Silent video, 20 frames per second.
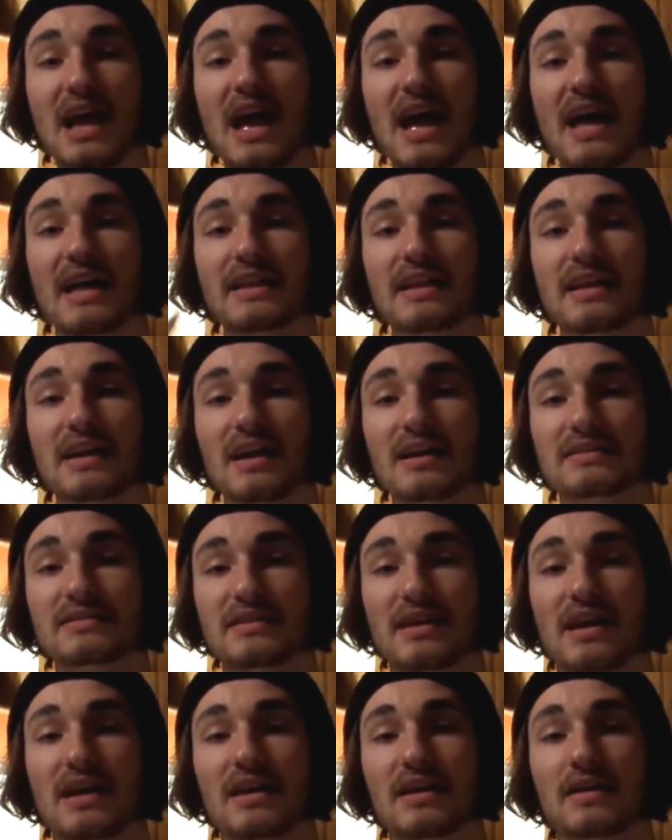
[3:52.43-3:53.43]
And then I
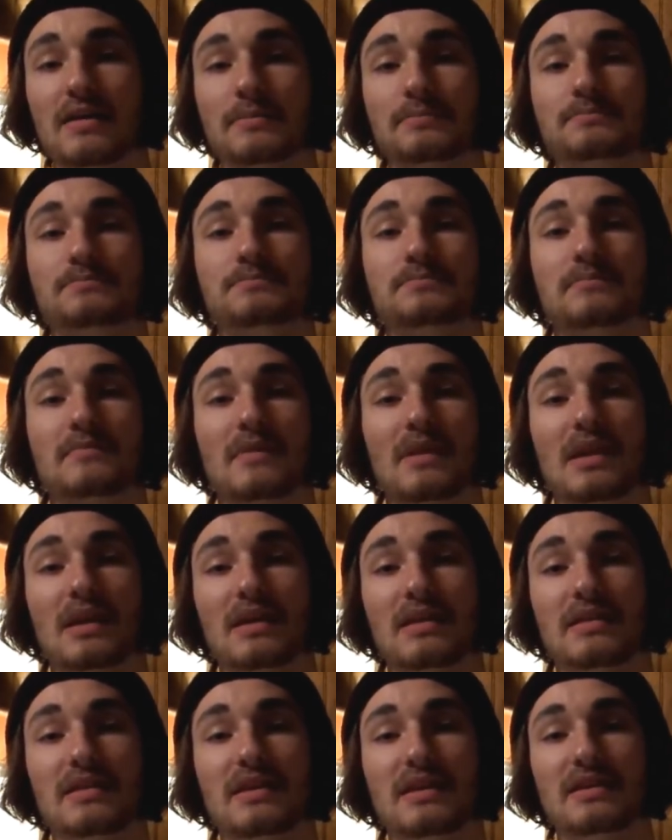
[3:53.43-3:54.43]
take
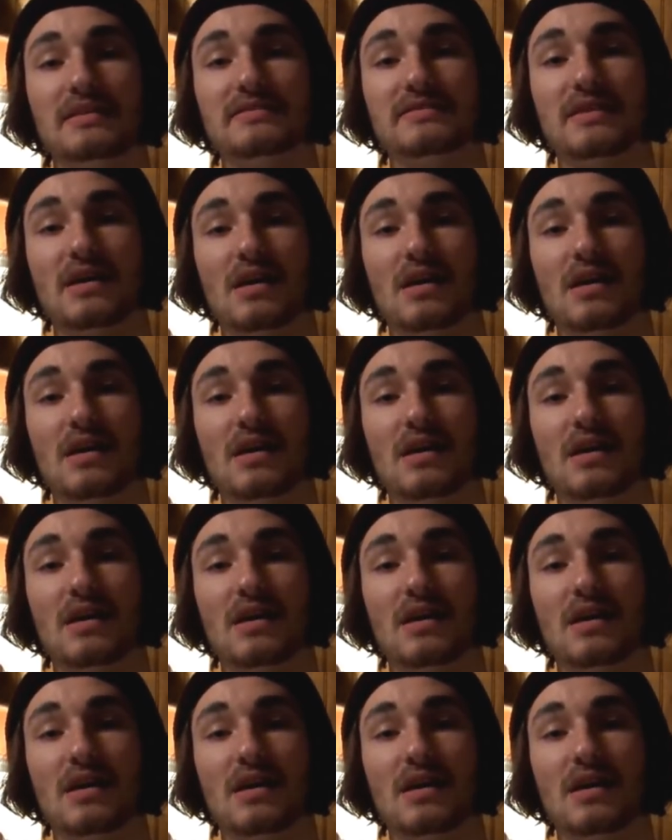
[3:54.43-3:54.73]
this